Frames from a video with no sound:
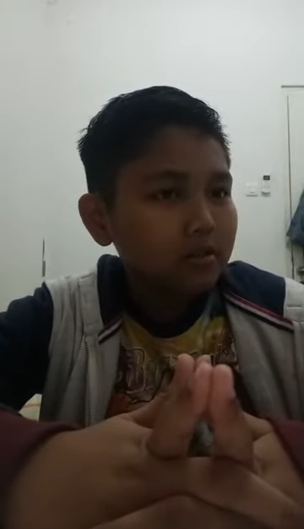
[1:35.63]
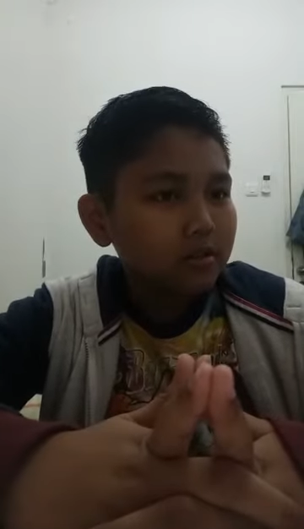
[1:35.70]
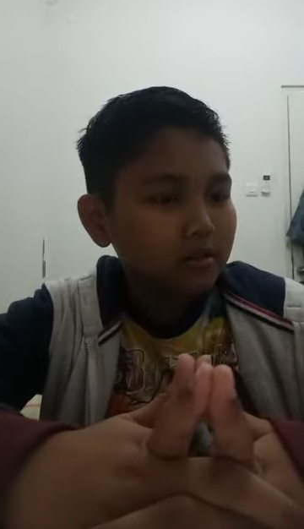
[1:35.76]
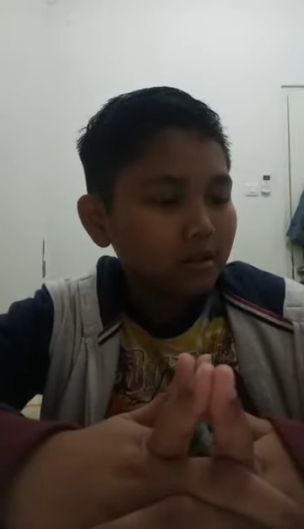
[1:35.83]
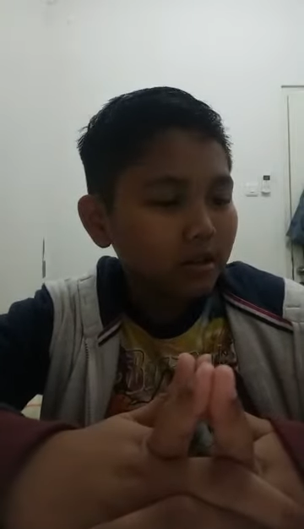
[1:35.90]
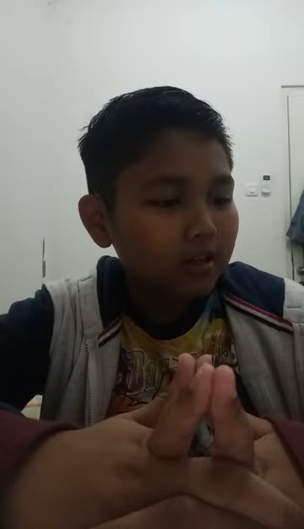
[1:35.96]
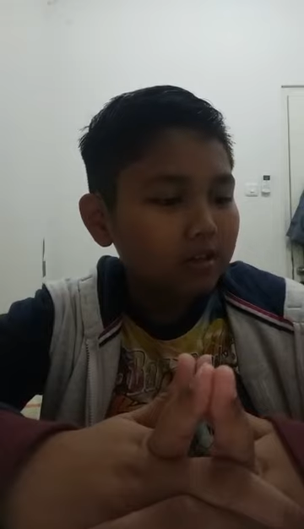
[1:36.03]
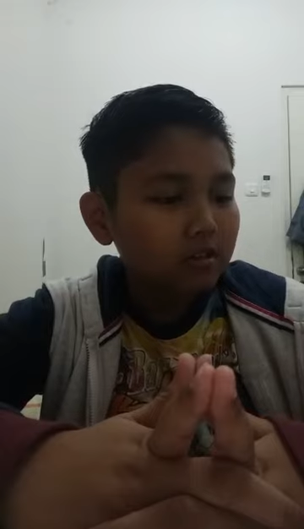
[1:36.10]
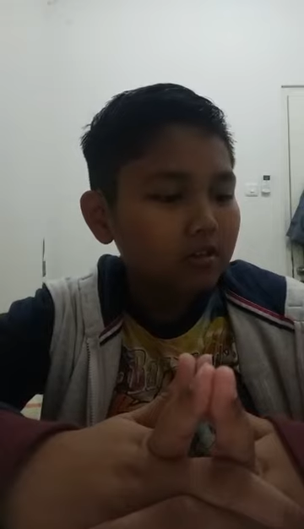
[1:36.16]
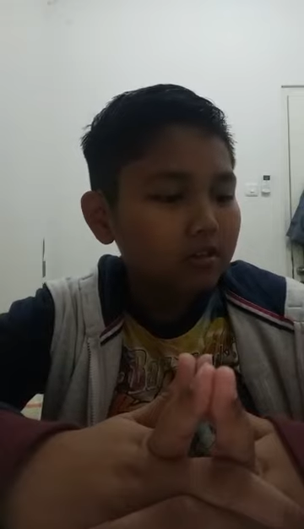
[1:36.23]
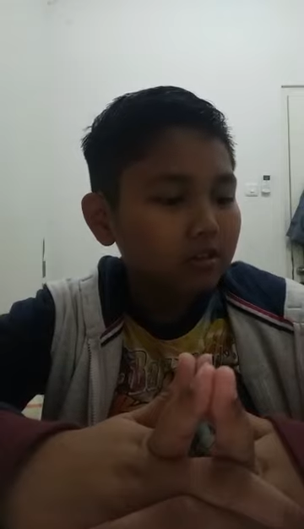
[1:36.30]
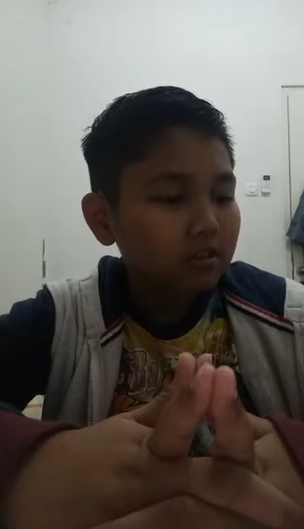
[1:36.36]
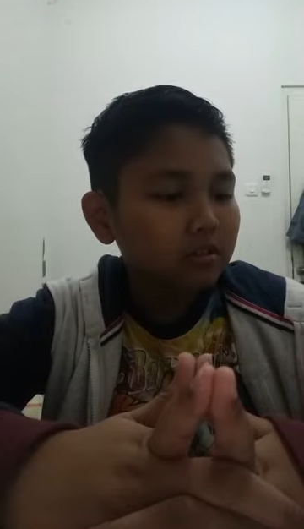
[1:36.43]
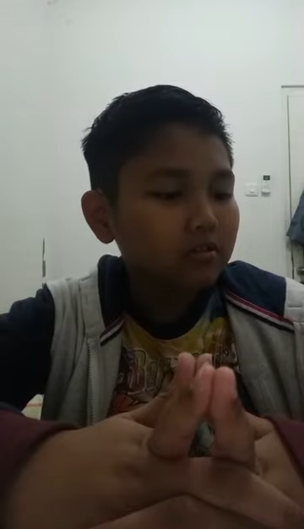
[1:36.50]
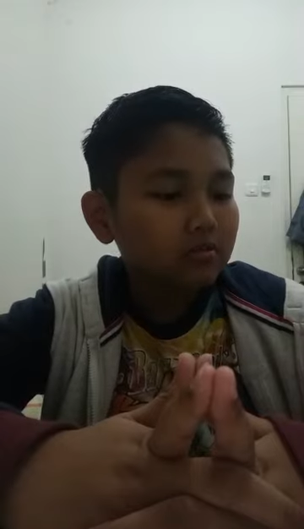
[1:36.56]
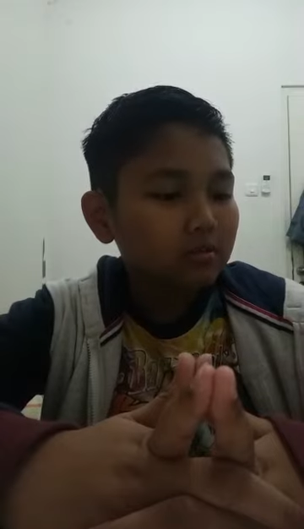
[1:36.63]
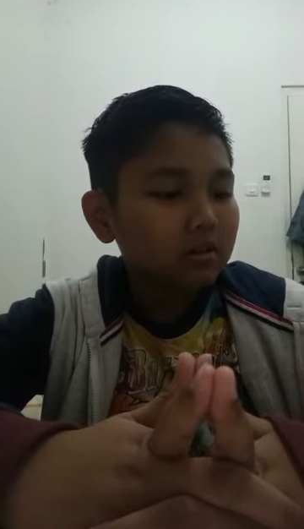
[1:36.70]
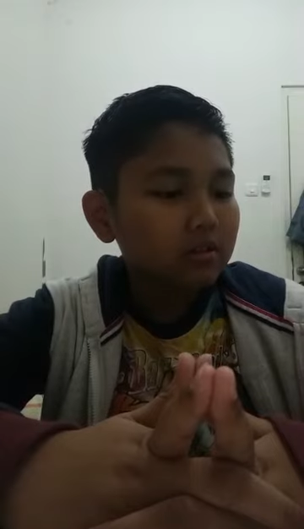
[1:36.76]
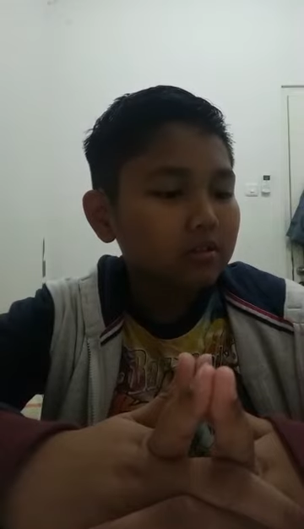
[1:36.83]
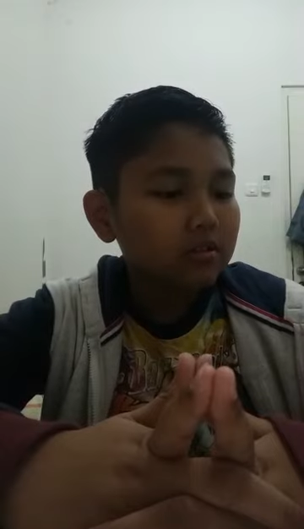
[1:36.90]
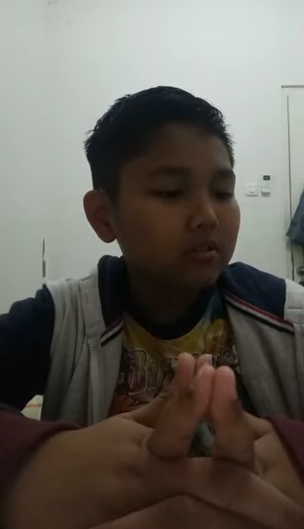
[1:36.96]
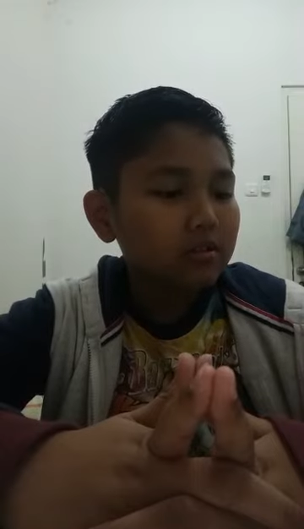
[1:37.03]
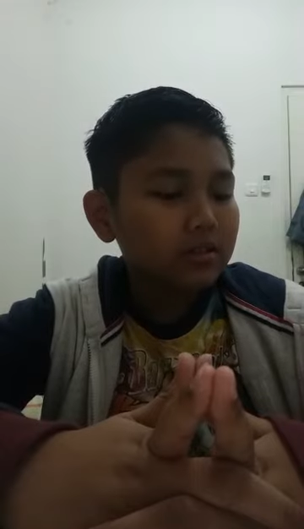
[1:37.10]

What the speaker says: Not only when